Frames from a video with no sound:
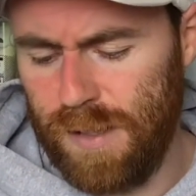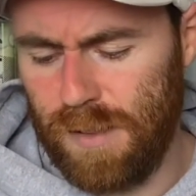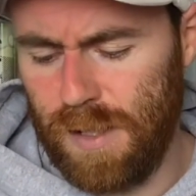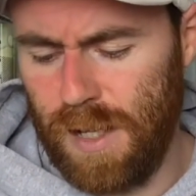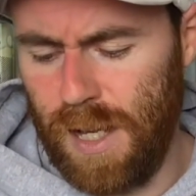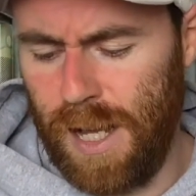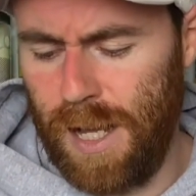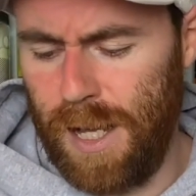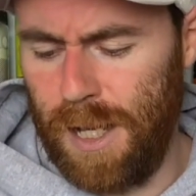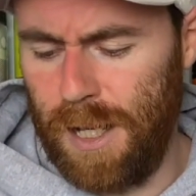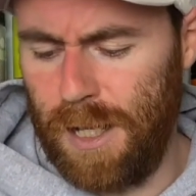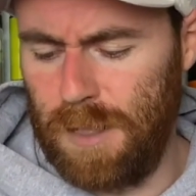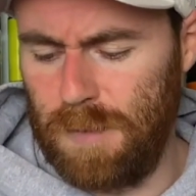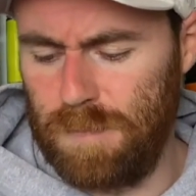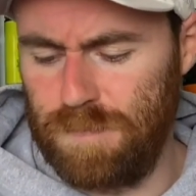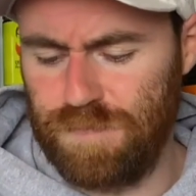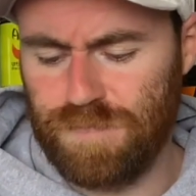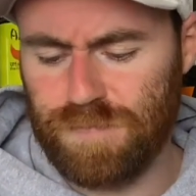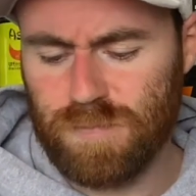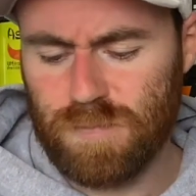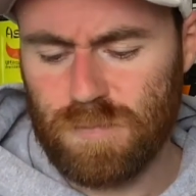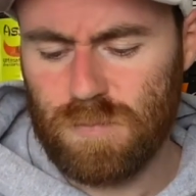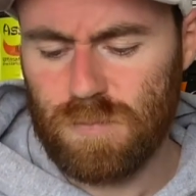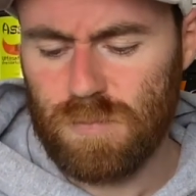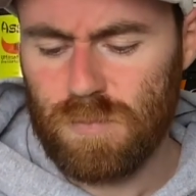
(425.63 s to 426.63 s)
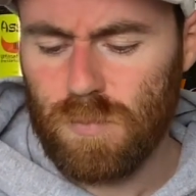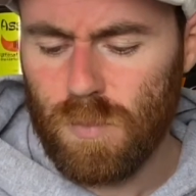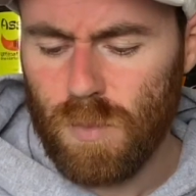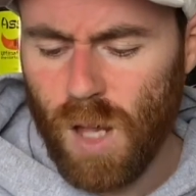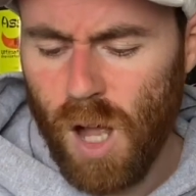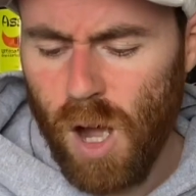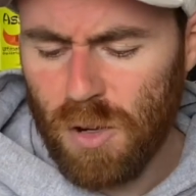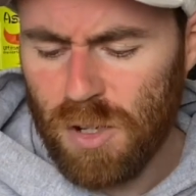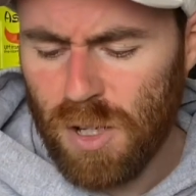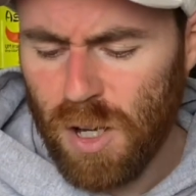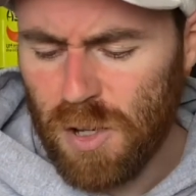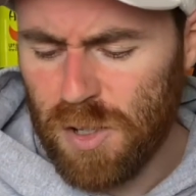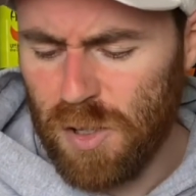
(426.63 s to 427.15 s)
I'd
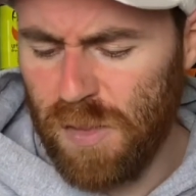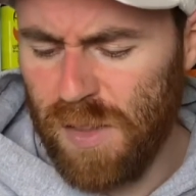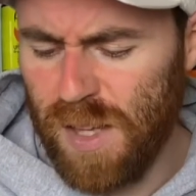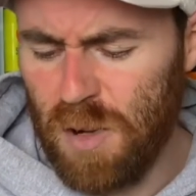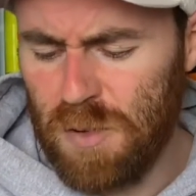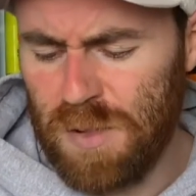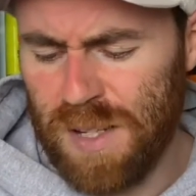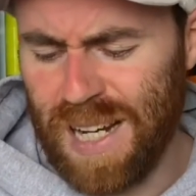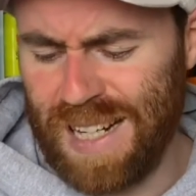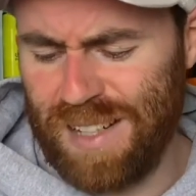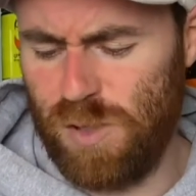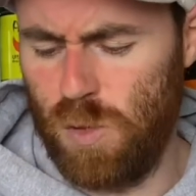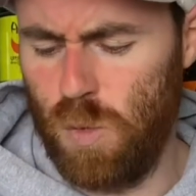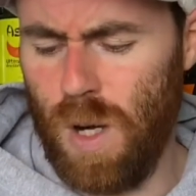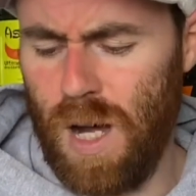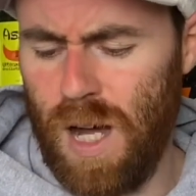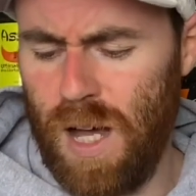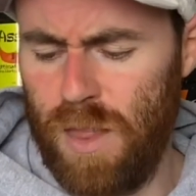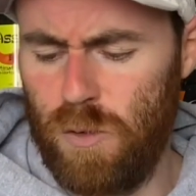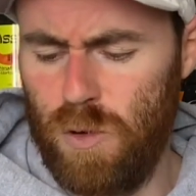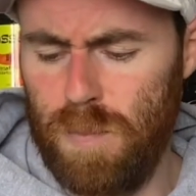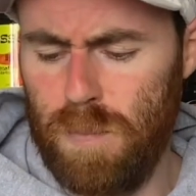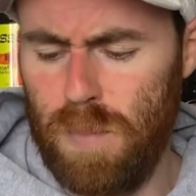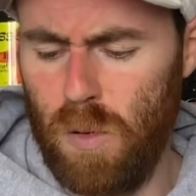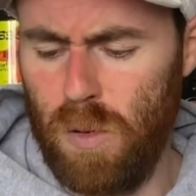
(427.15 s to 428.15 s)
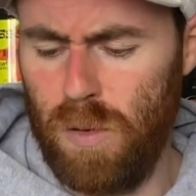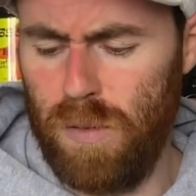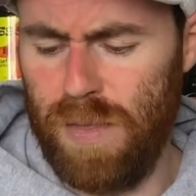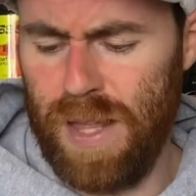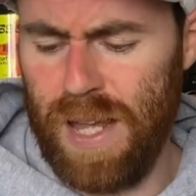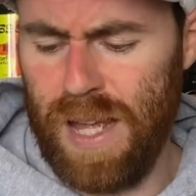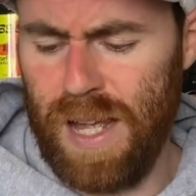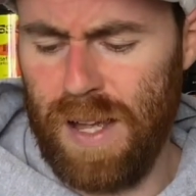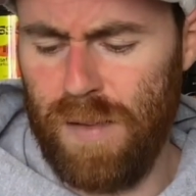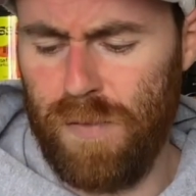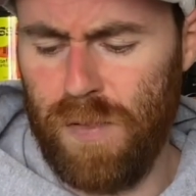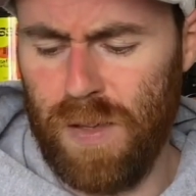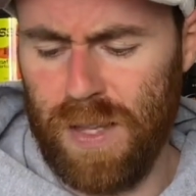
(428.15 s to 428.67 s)
argue the only actual other
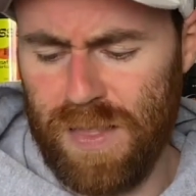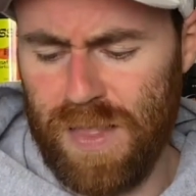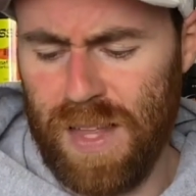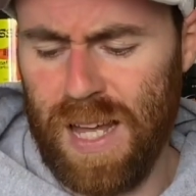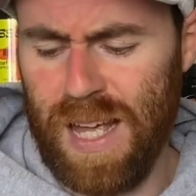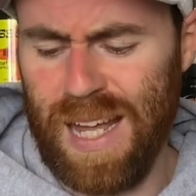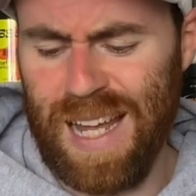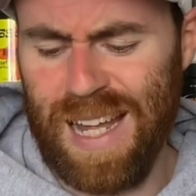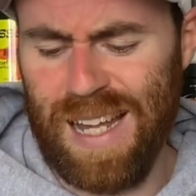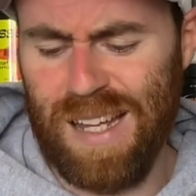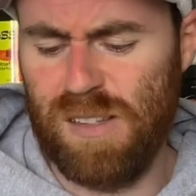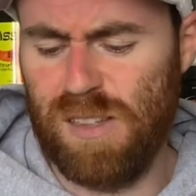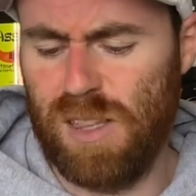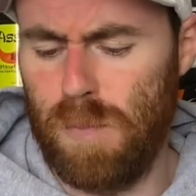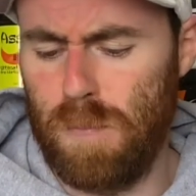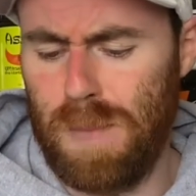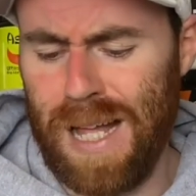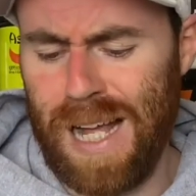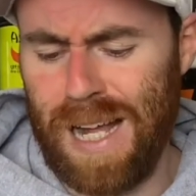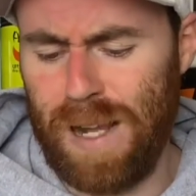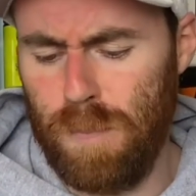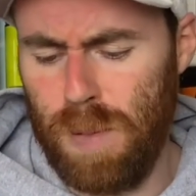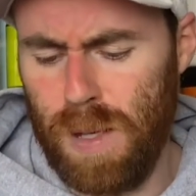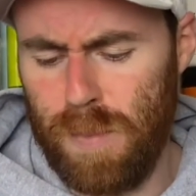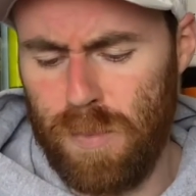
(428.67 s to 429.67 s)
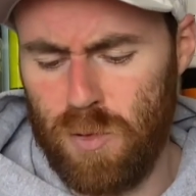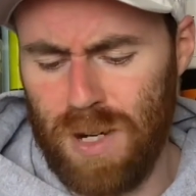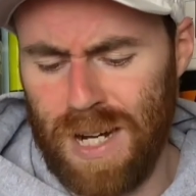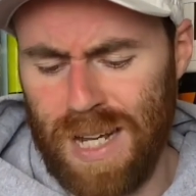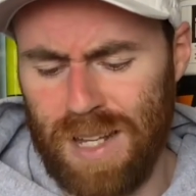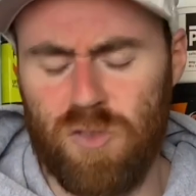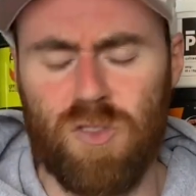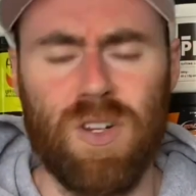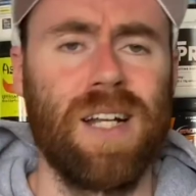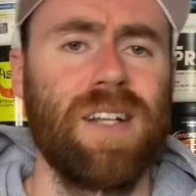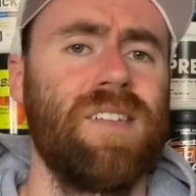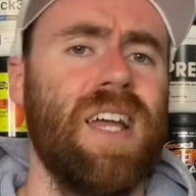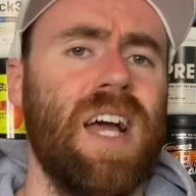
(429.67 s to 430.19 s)
important thing there is the black pepper
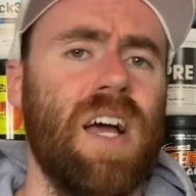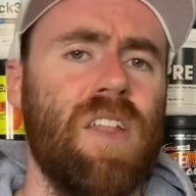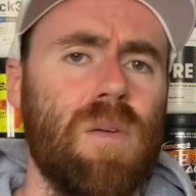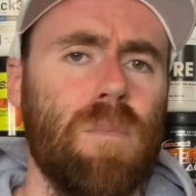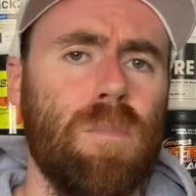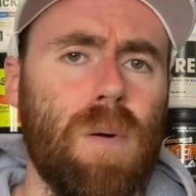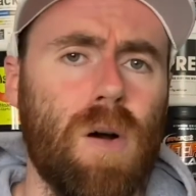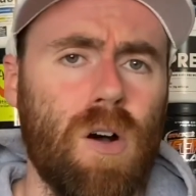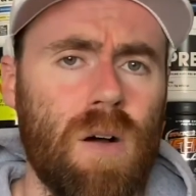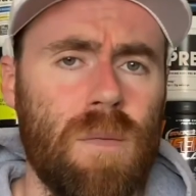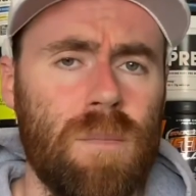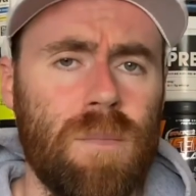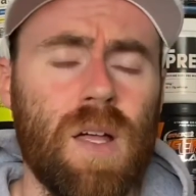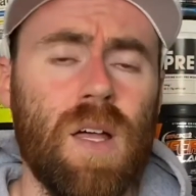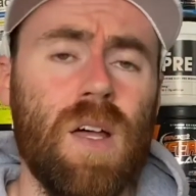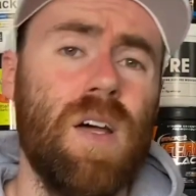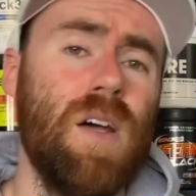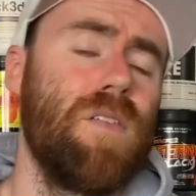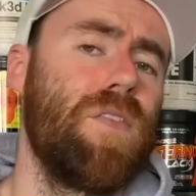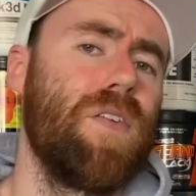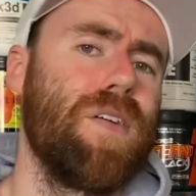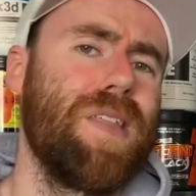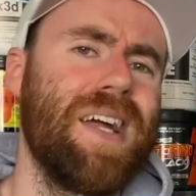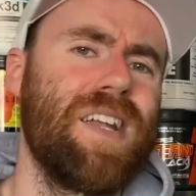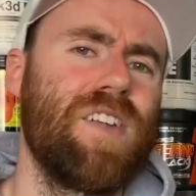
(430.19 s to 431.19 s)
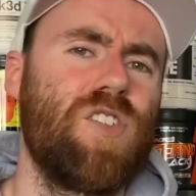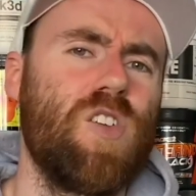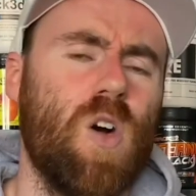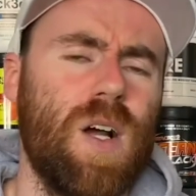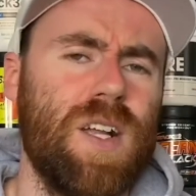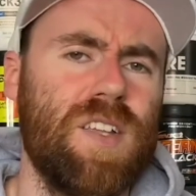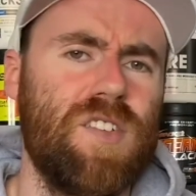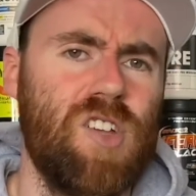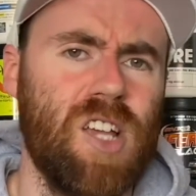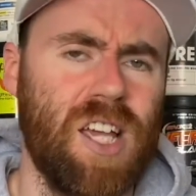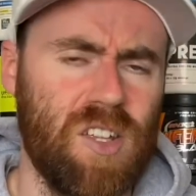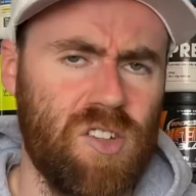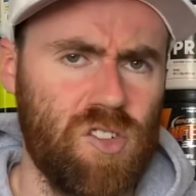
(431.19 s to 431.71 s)
extract down the bottom for that
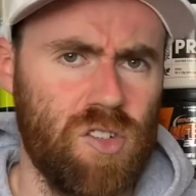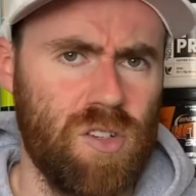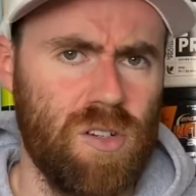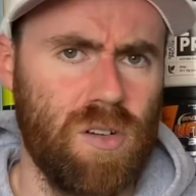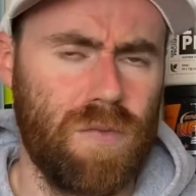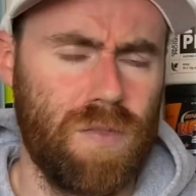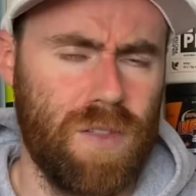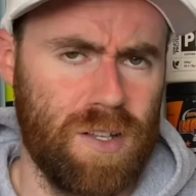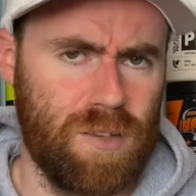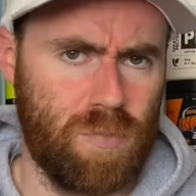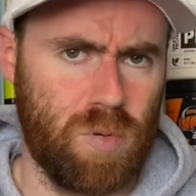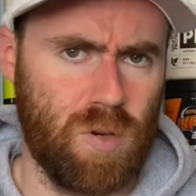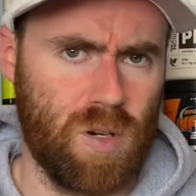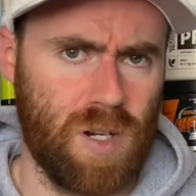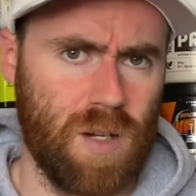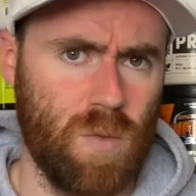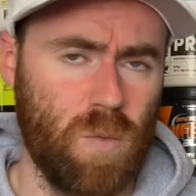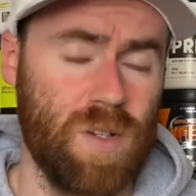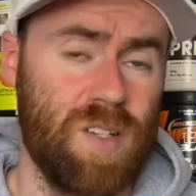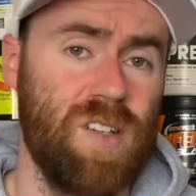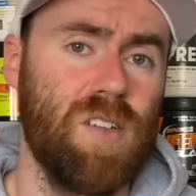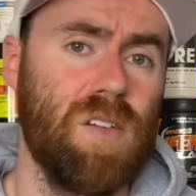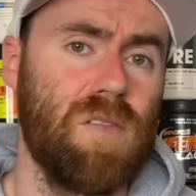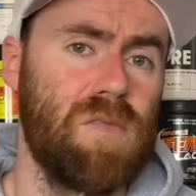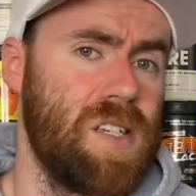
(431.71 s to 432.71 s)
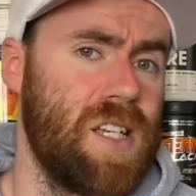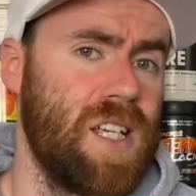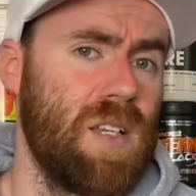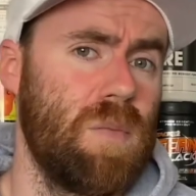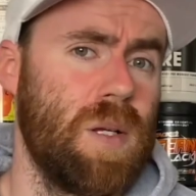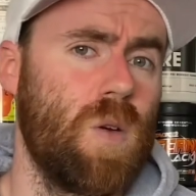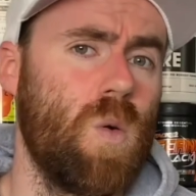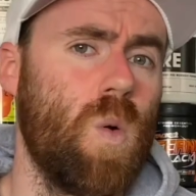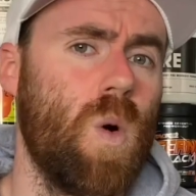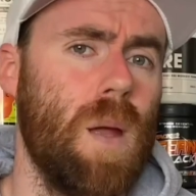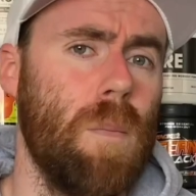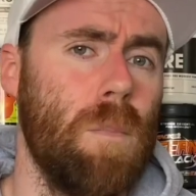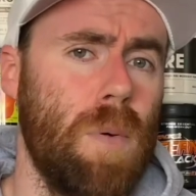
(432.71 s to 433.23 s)
digestion of this product, which is obviously going to be
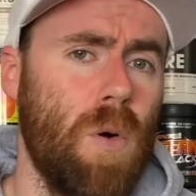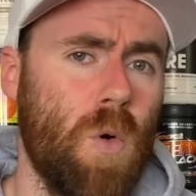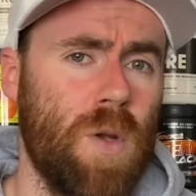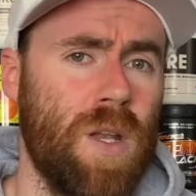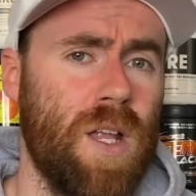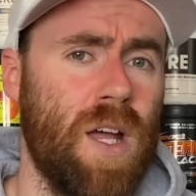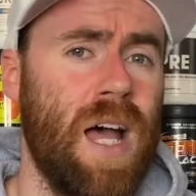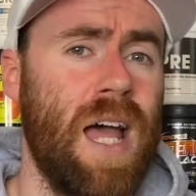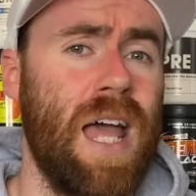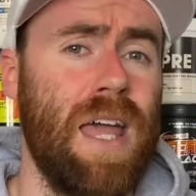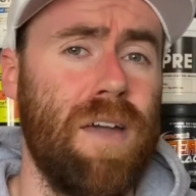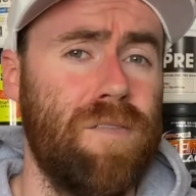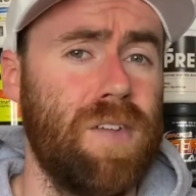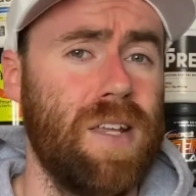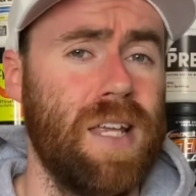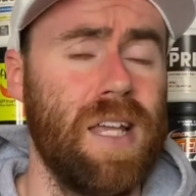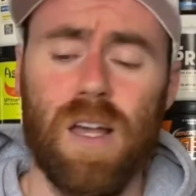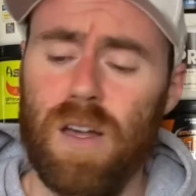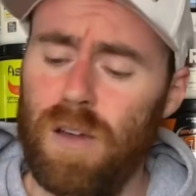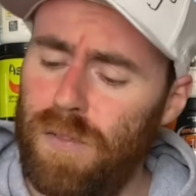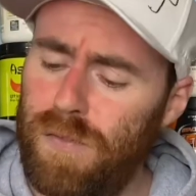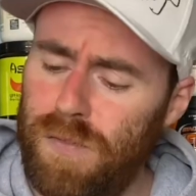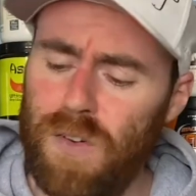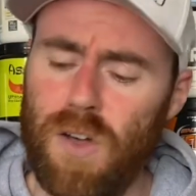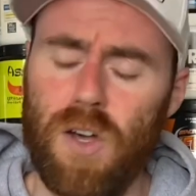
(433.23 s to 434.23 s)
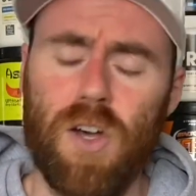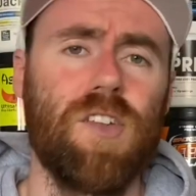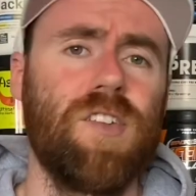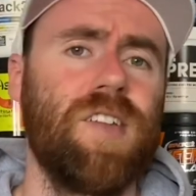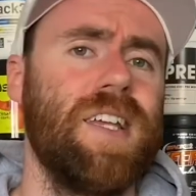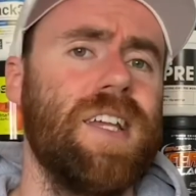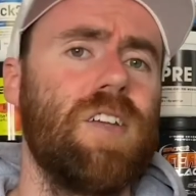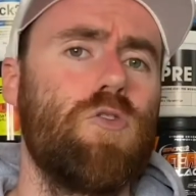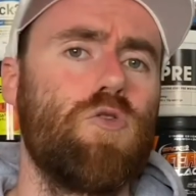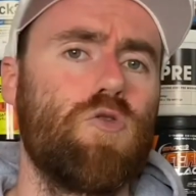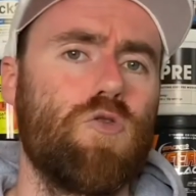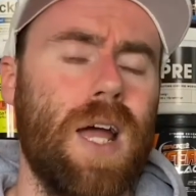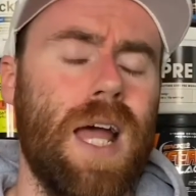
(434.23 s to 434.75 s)
quite important at a hefty 30
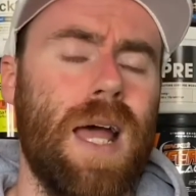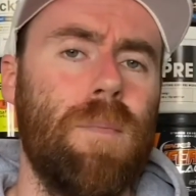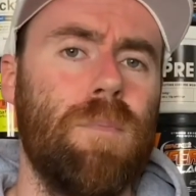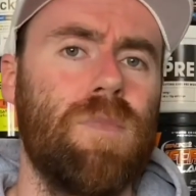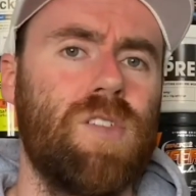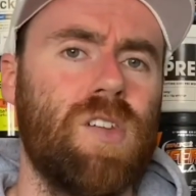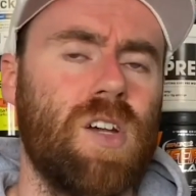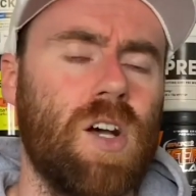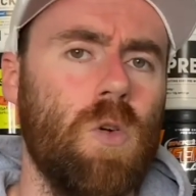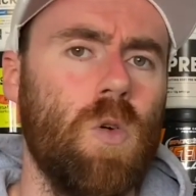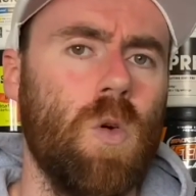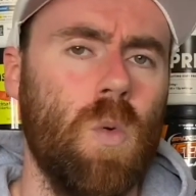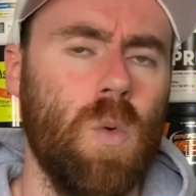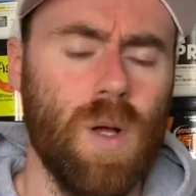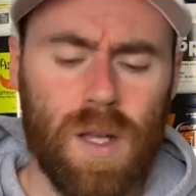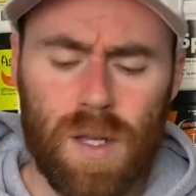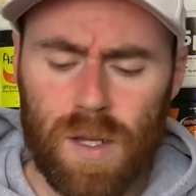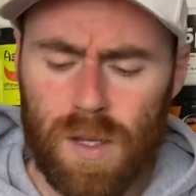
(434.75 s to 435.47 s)
gram total.